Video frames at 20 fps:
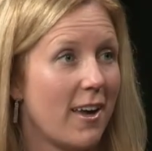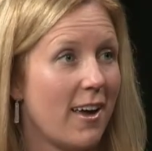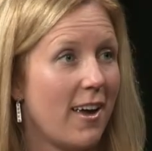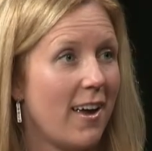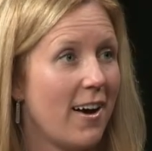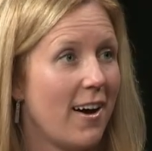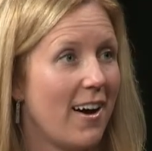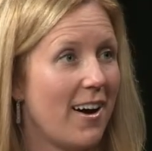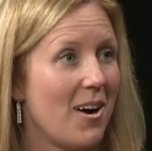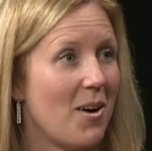Mm
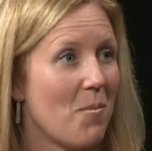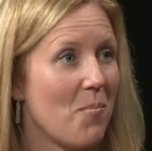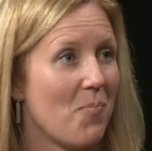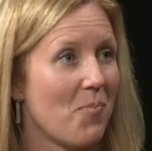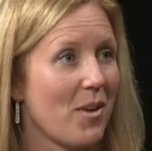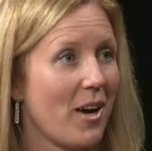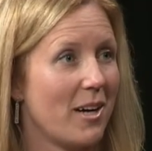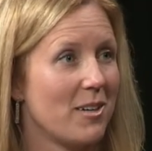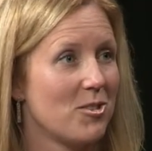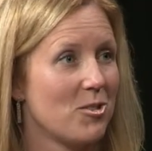-hmm. um, mm -hmm.
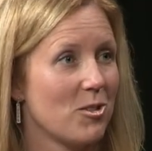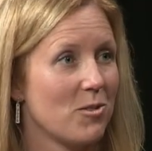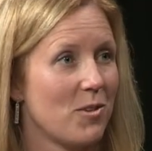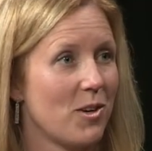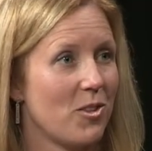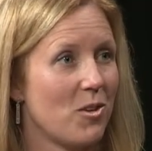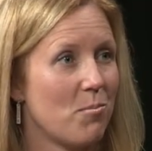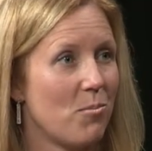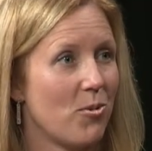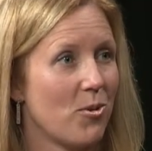I mm-hmm. serve
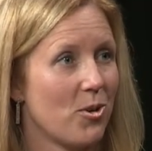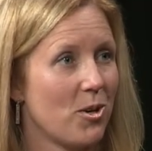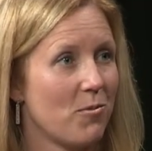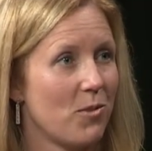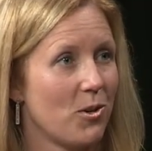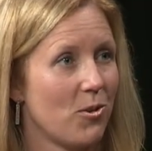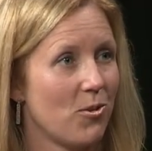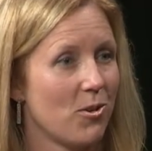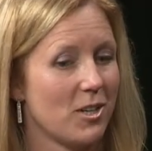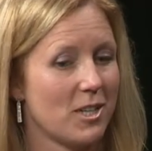on the board of
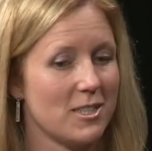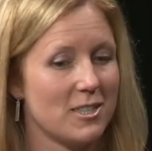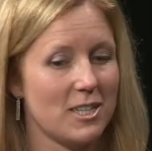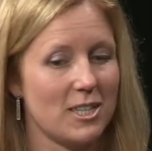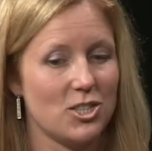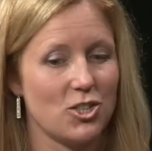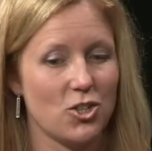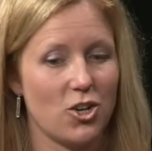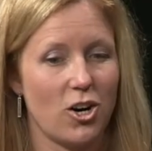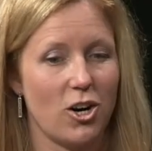an
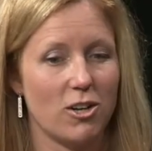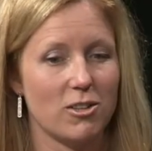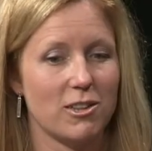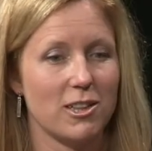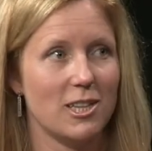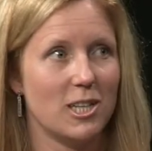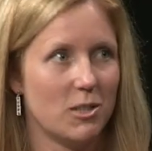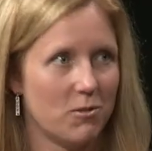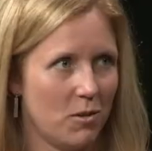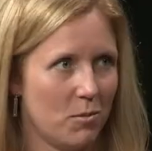organization called
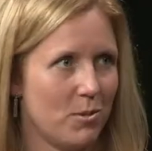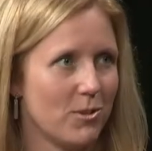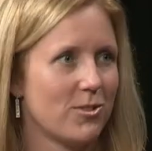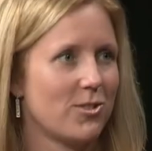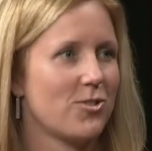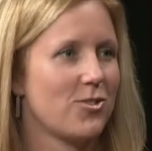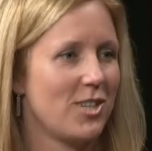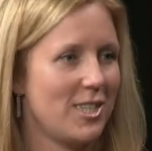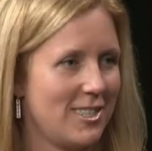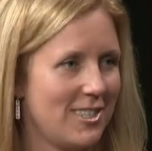Livable
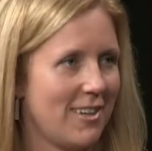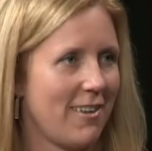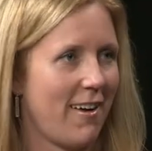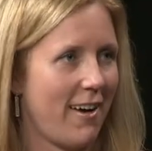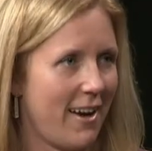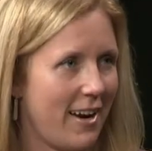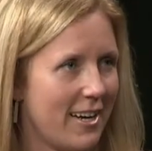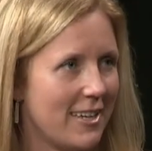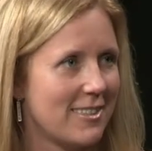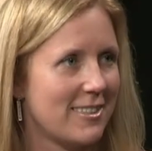Streets
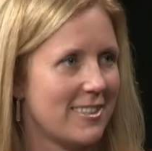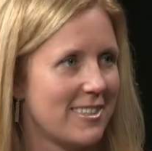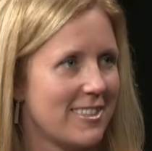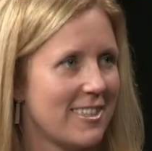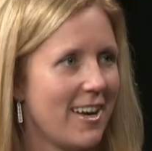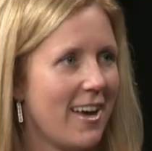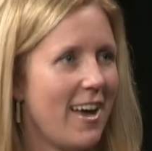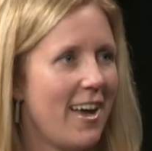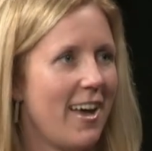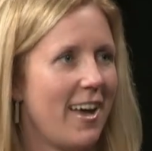Alliance
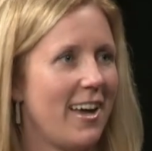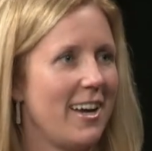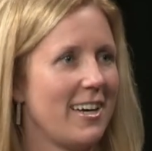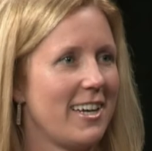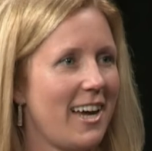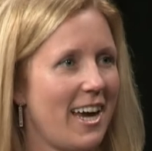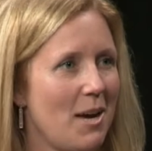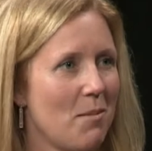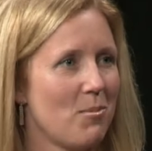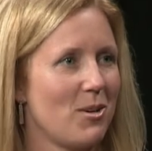
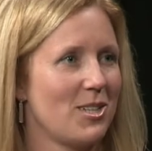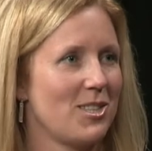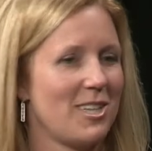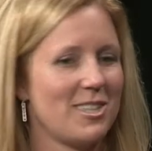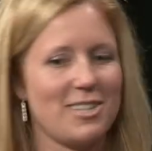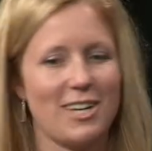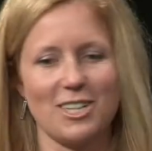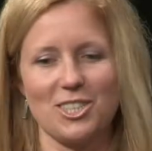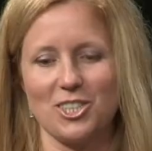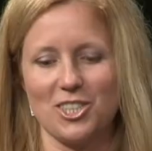in Cambridge.
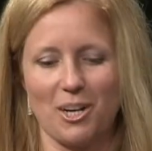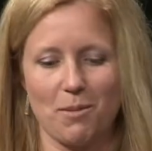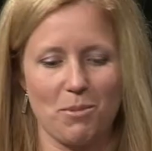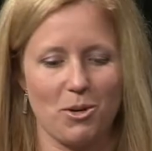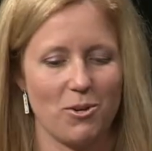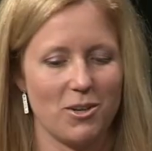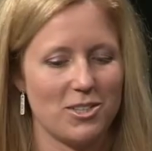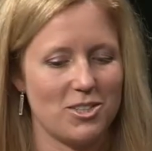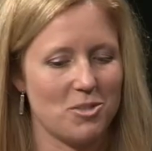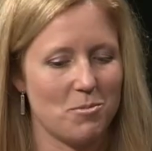That's actually I'm
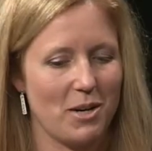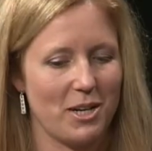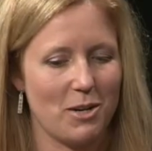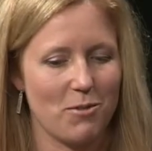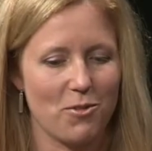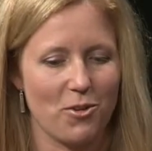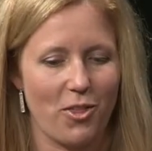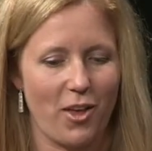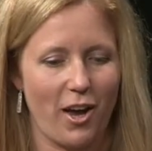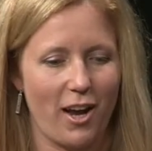going to
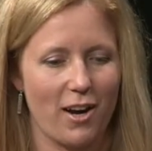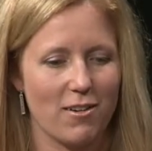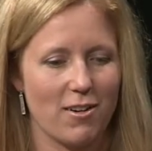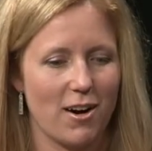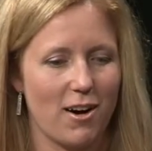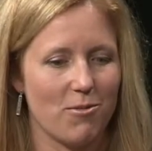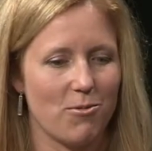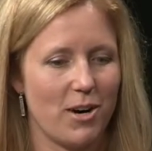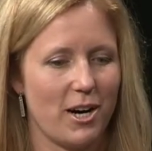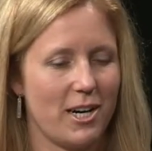meeting for that
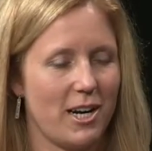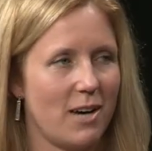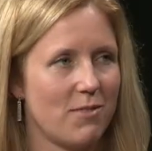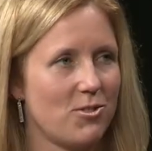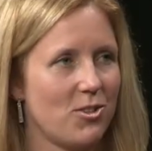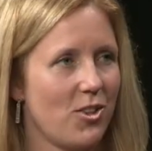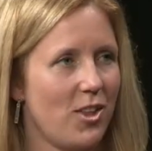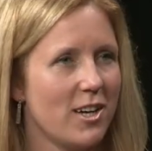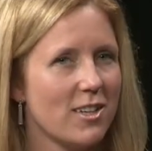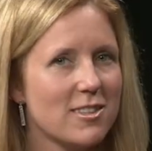uh, right
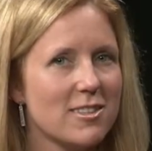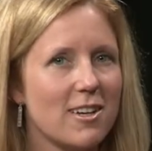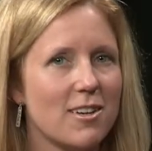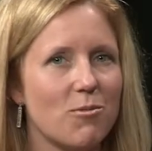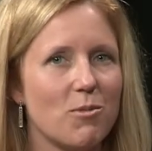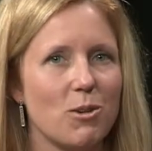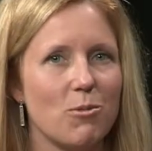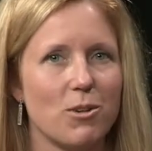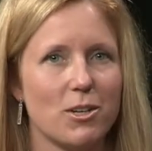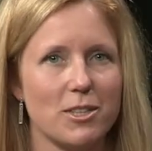after this, and
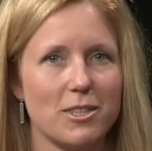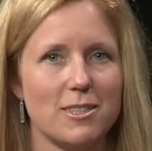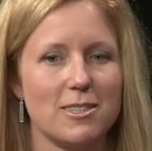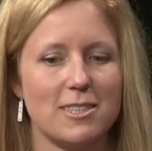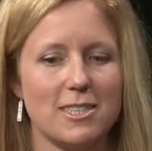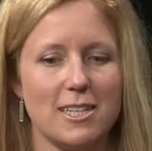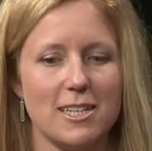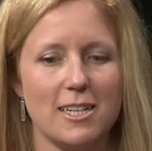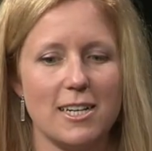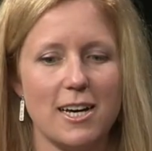we really
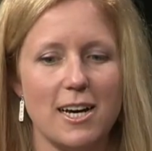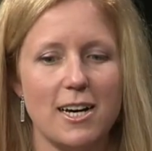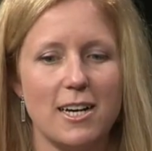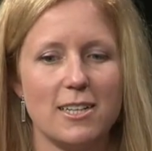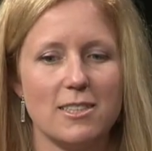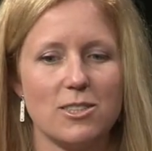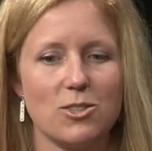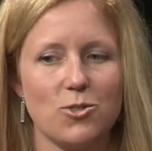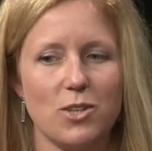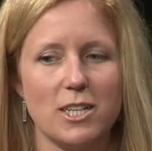see
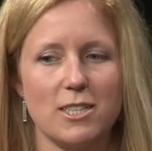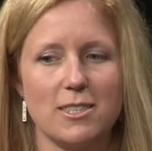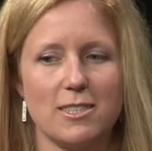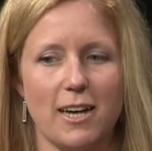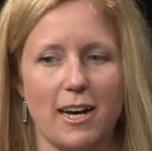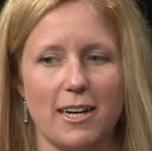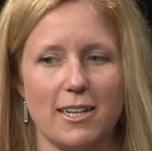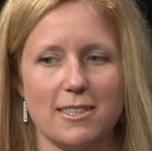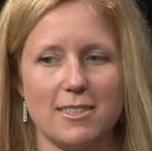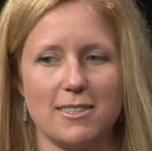streets
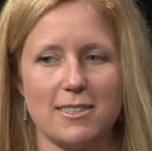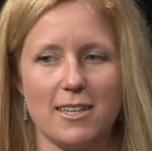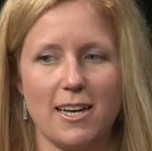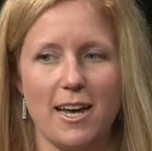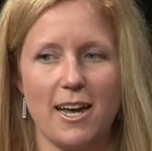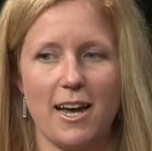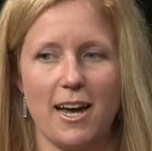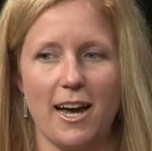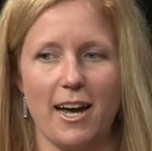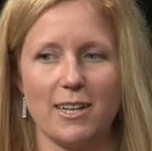as
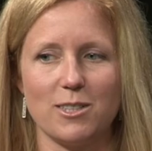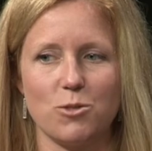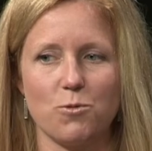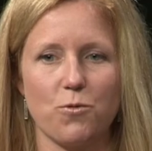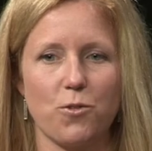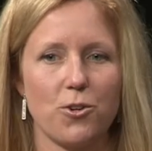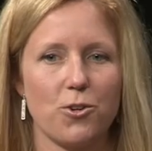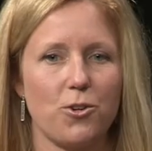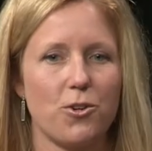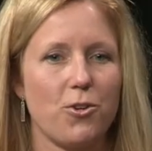as
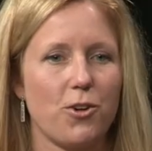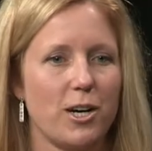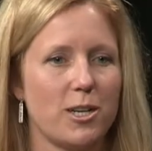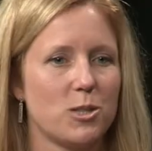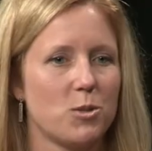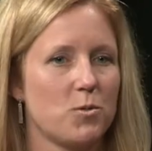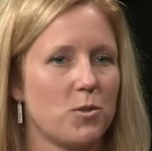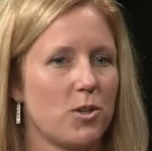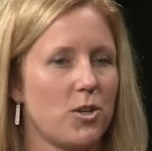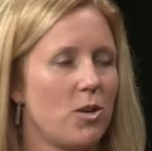fertile
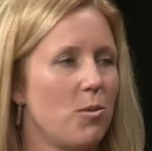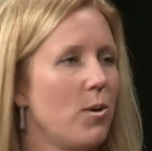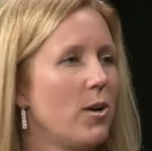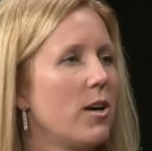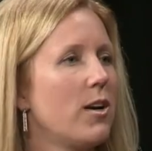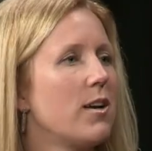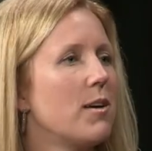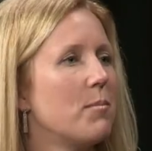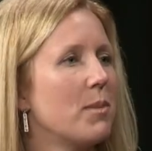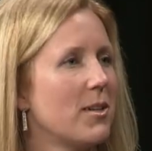grounds for
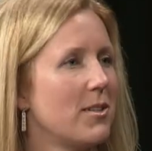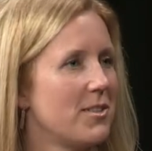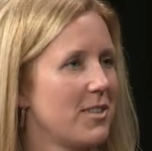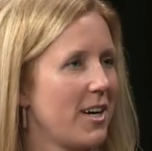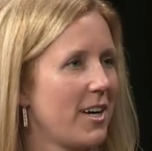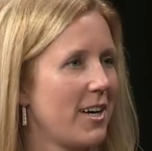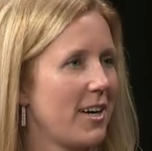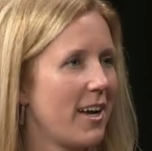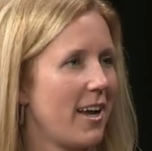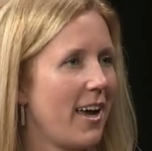community
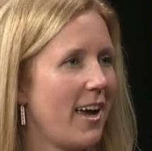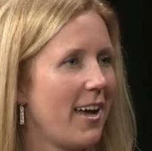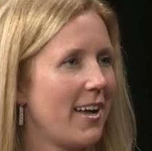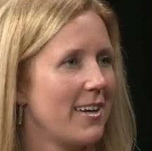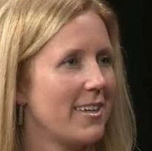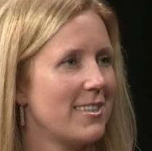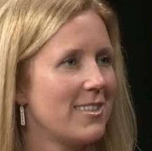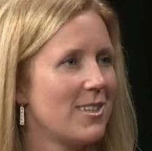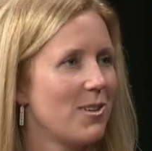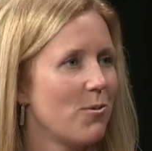building mm-hmm.
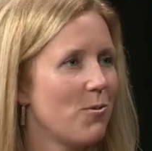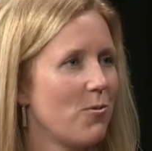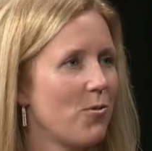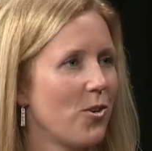and mm -hmm.